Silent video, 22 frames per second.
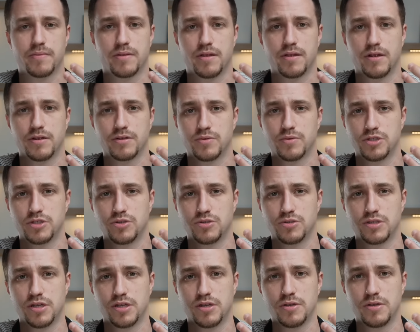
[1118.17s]
Here's what
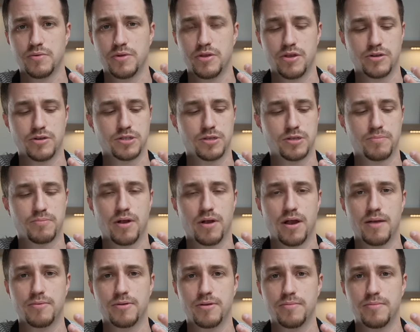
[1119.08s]
you're dealing with. Here's the
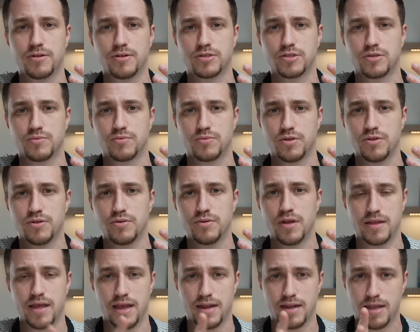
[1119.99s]
problem. Here's the root.
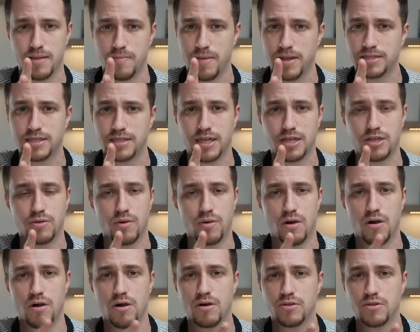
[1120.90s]
And he may take you
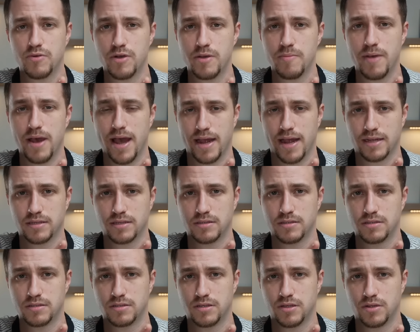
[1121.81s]
all the way back
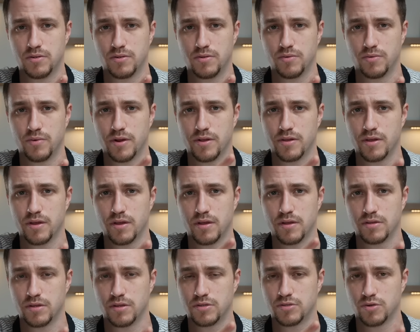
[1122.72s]
to where
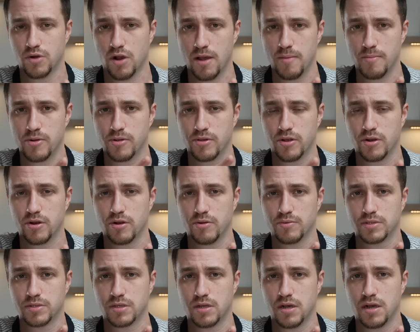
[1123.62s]
the trauma or the hurt
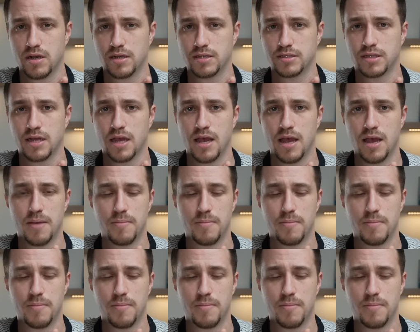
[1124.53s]
was caused.